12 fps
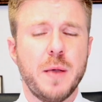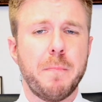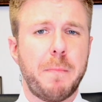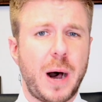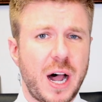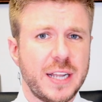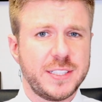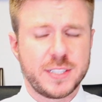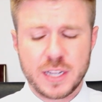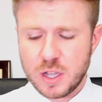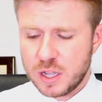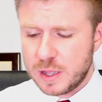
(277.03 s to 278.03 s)
But
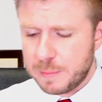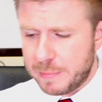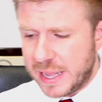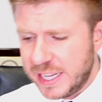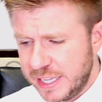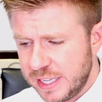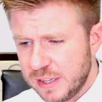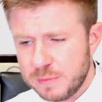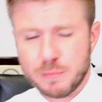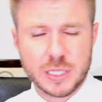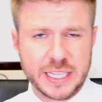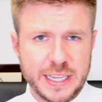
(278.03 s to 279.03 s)
many
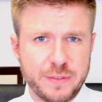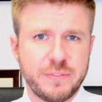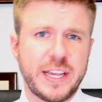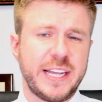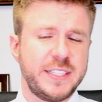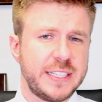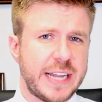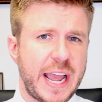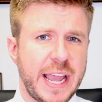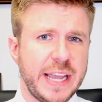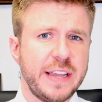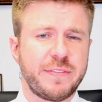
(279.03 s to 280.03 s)
believe that
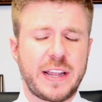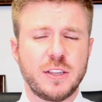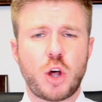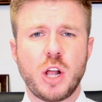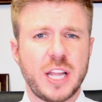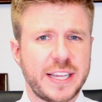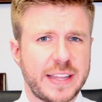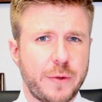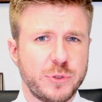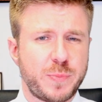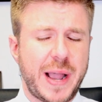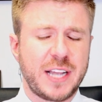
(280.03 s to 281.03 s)
today, if a law like that
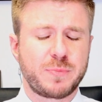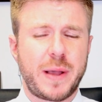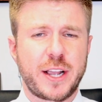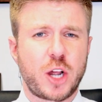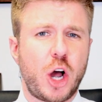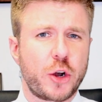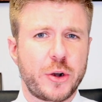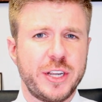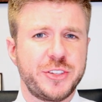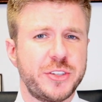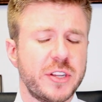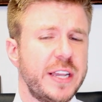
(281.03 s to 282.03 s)
was passed by Congress,